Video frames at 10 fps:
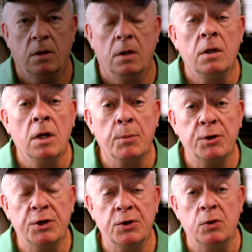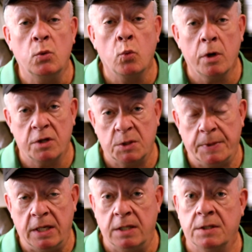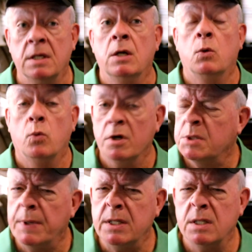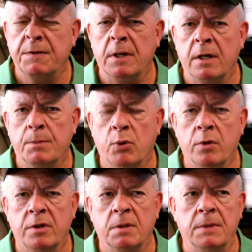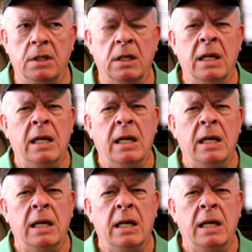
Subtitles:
Number two, workspace. Workspace is very important to me.